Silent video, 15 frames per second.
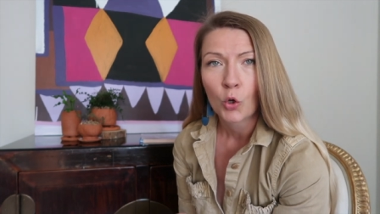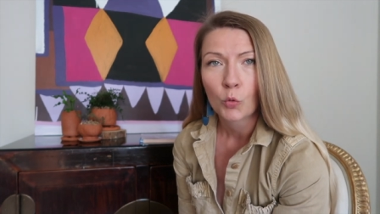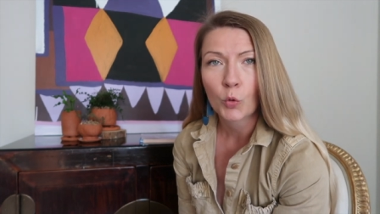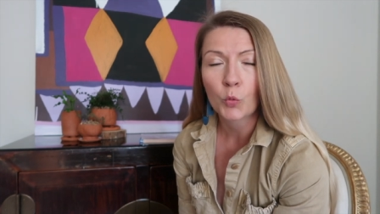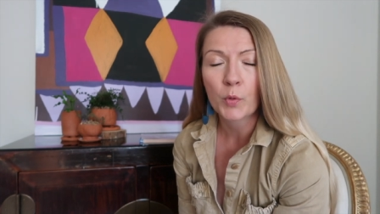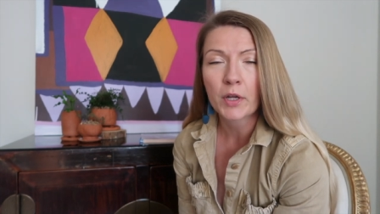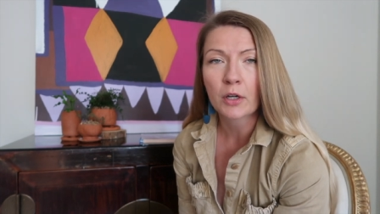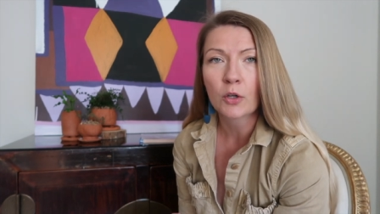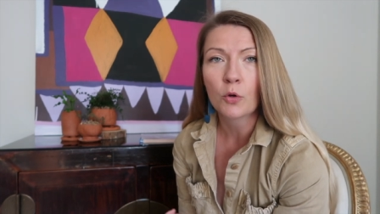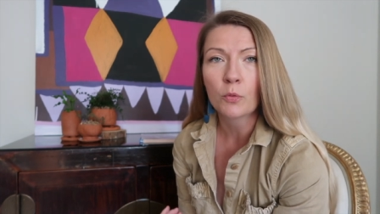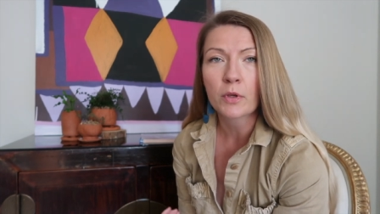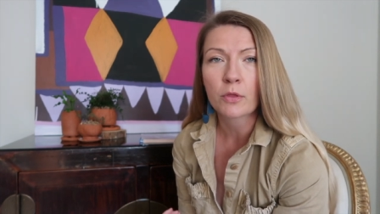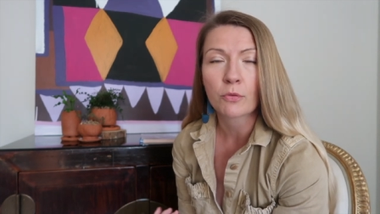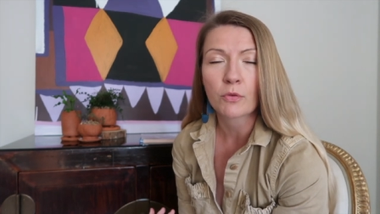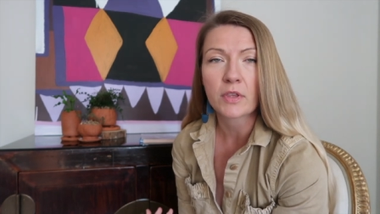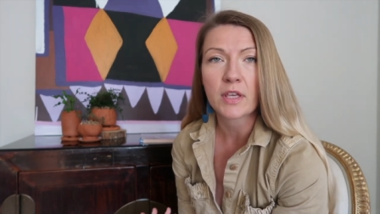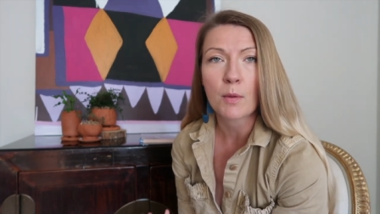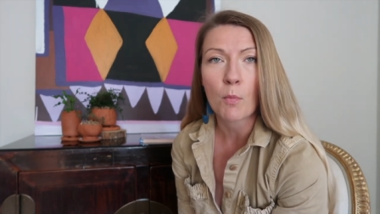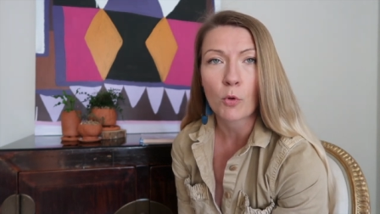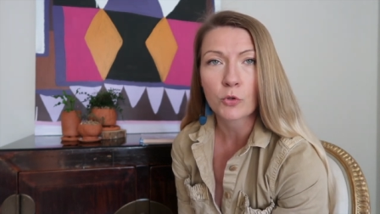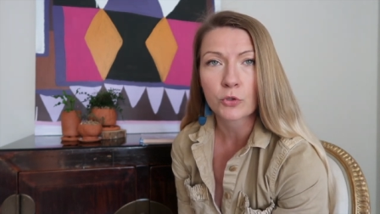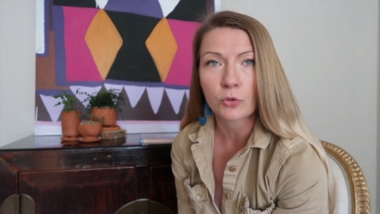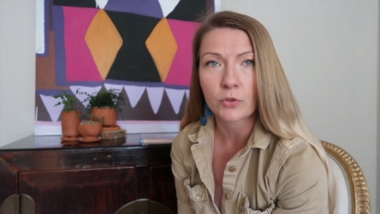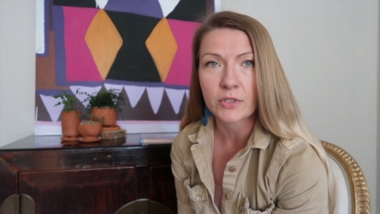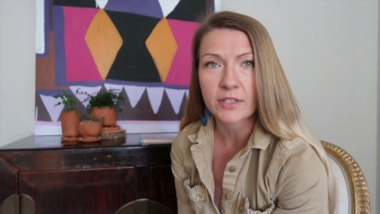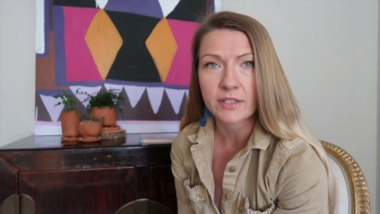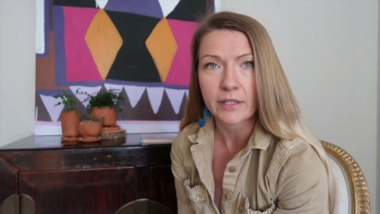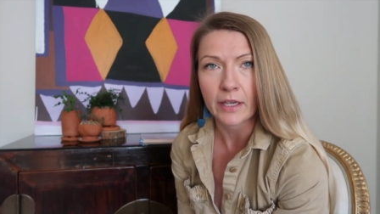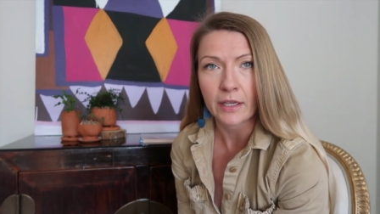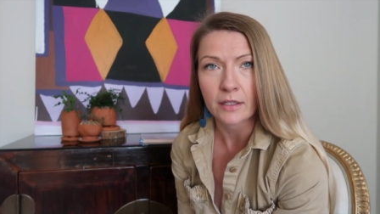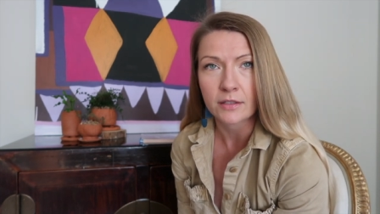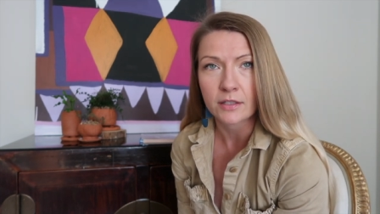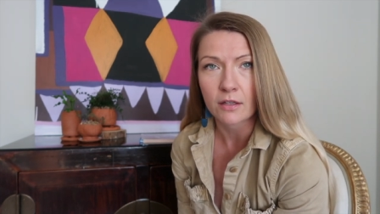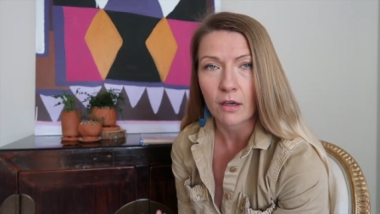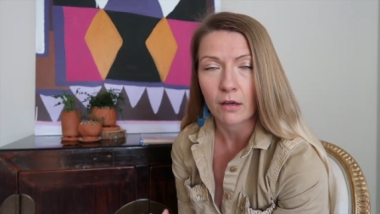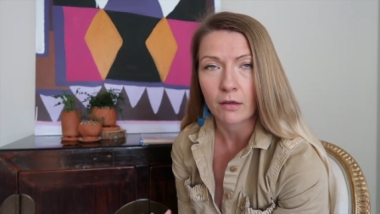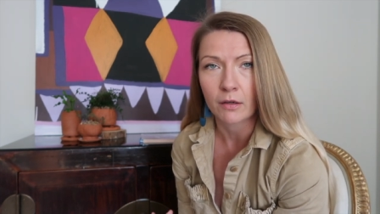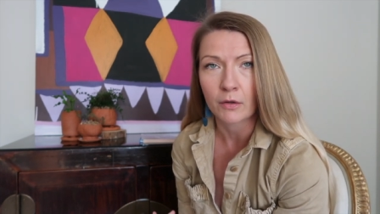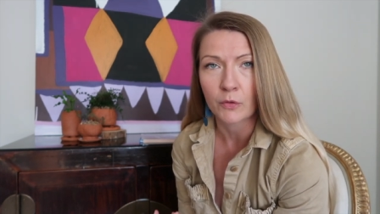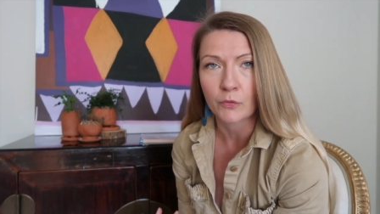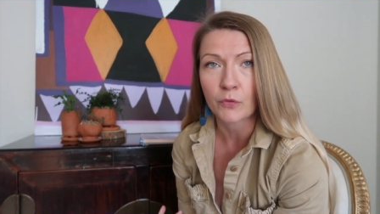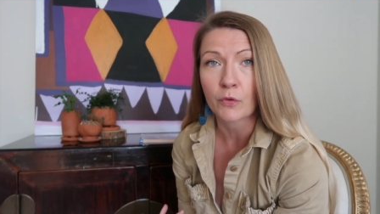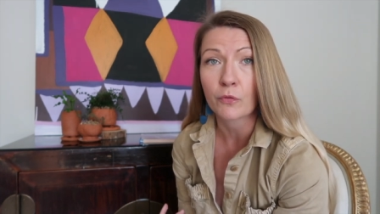when we are going through the emotional state of